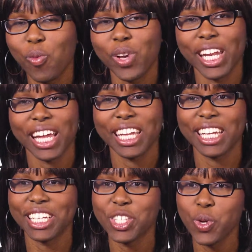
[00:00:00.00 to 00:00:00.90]
When I get
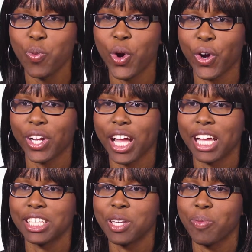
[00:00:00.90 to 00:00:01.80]
into work, I
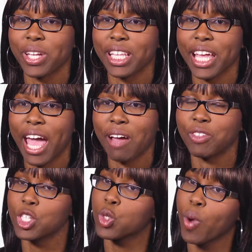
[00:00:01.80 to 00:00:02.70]
typically have
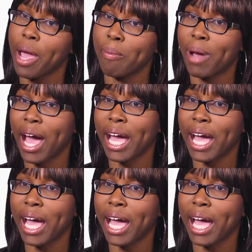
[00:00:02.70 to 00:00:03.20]
to swipe my